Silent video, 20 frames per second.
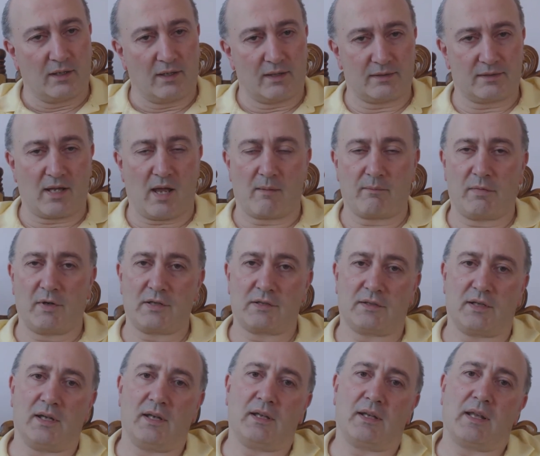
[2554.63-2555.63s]

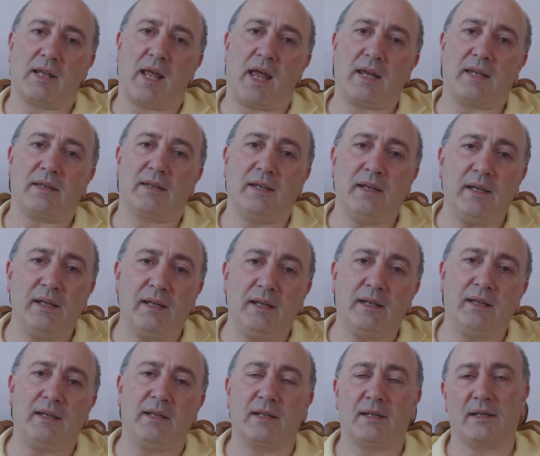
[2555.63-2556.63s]
established in
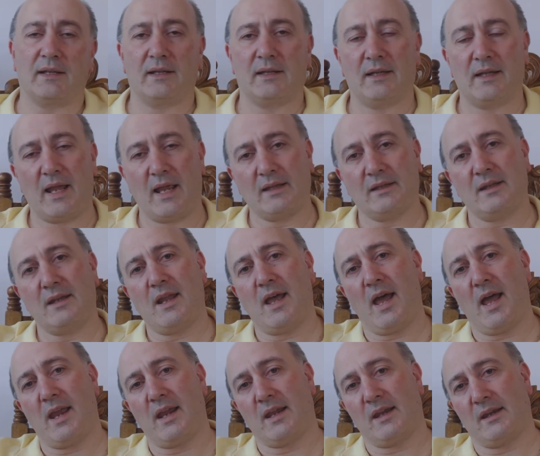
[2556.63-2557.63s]

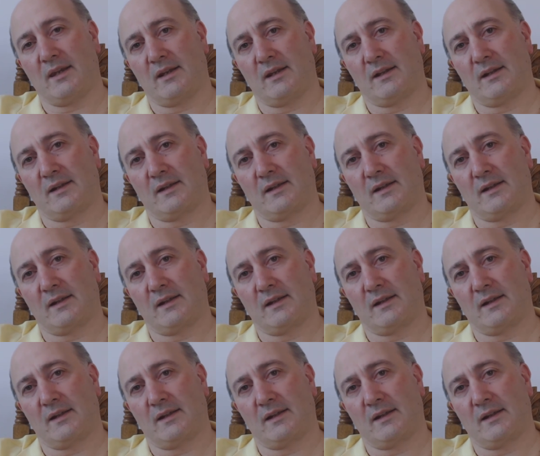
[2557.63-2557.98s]
1999.